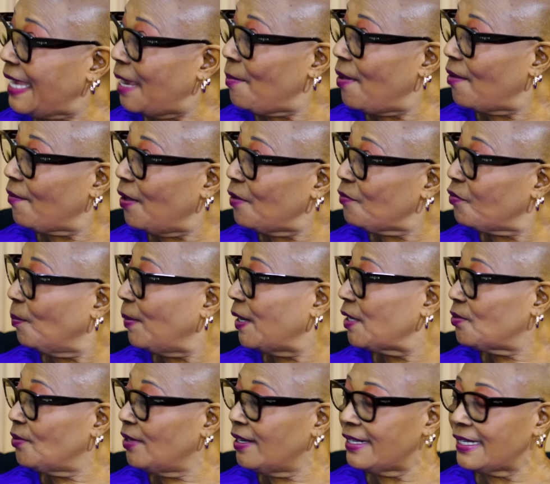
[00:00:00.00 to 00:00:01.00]
time around for
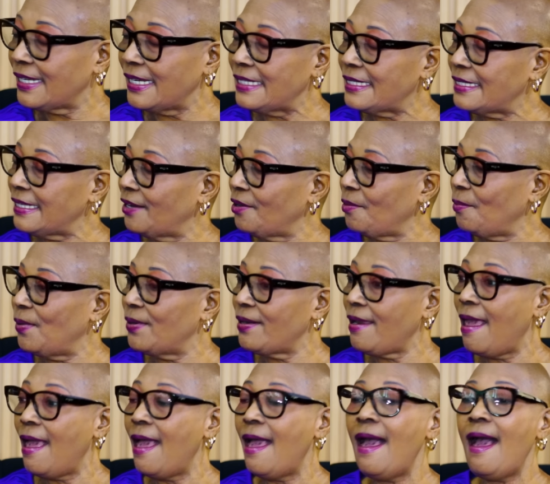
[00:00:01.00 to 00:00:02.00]
my swearing-in
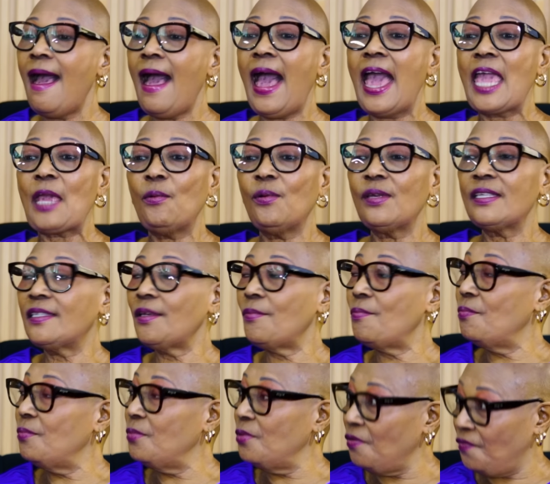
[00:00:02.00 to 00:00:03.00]
ceremony, I was a
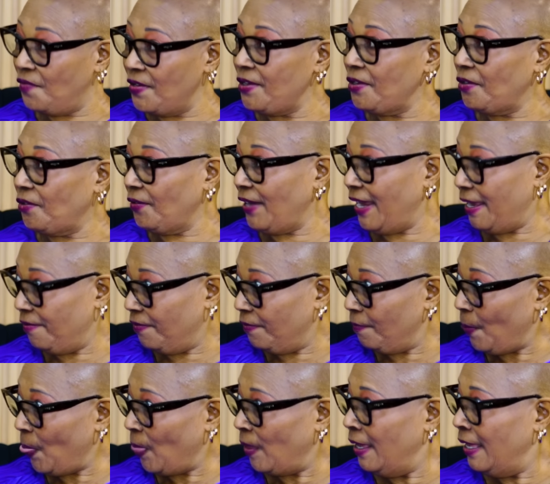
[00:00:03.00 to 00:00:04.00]
moving grave.
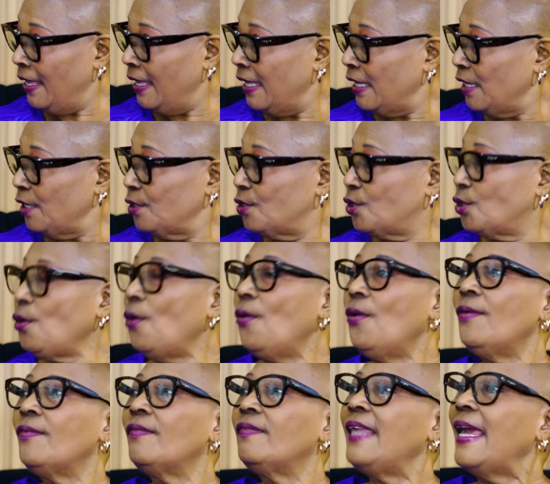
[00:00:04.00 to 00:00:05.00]

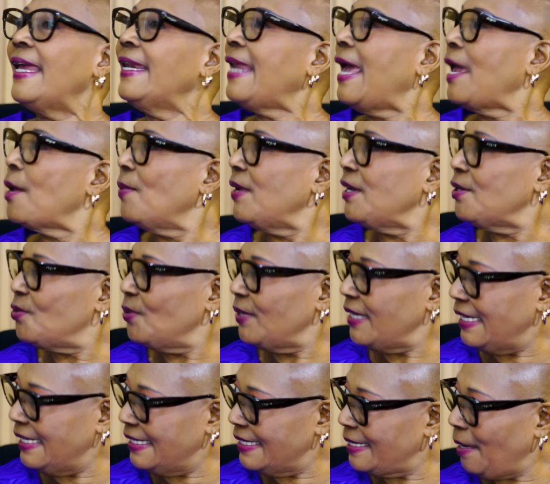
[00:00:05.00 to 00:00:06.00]
So then I went to
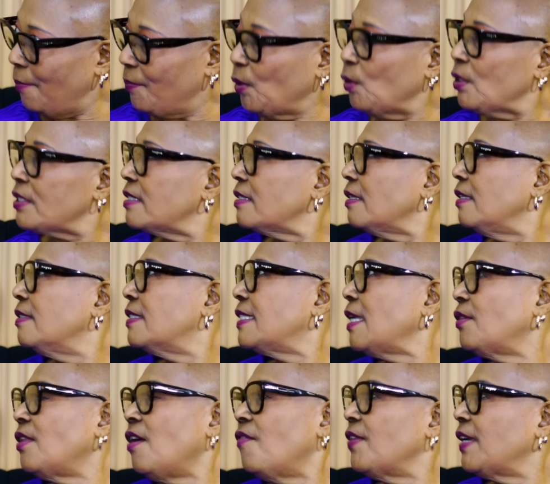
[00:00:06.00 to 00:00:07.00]
India, because in
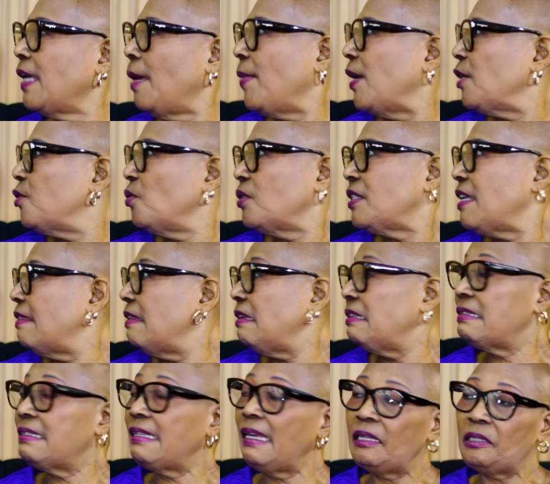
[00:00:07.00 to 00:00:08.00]
South Africa, my doctor
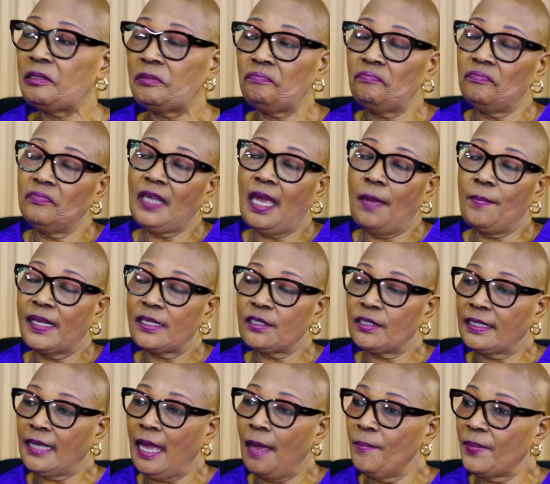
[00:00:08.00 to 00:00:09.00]
then said, I
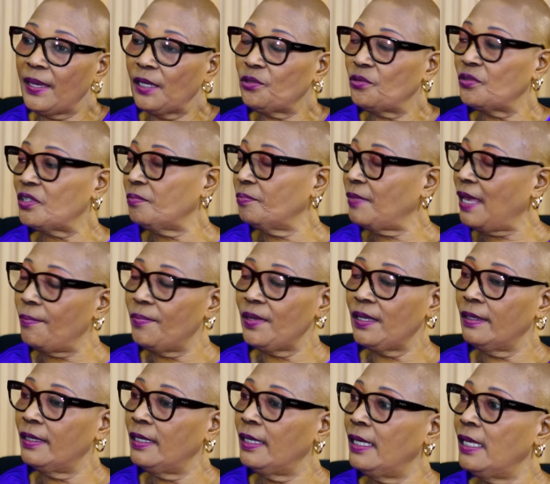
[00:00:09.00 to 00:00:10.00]
must come back to
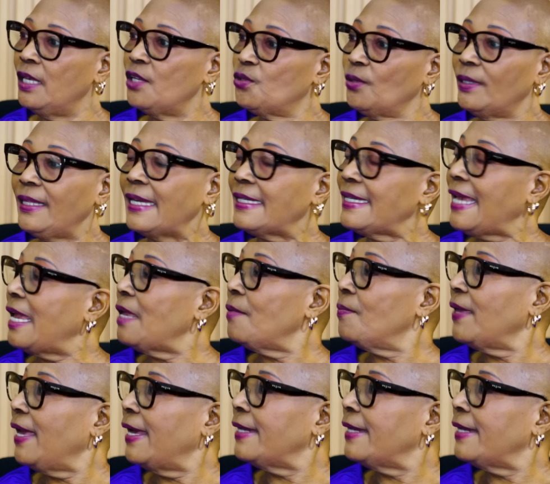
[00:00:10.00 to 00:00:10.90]
Zimbabwe so that I be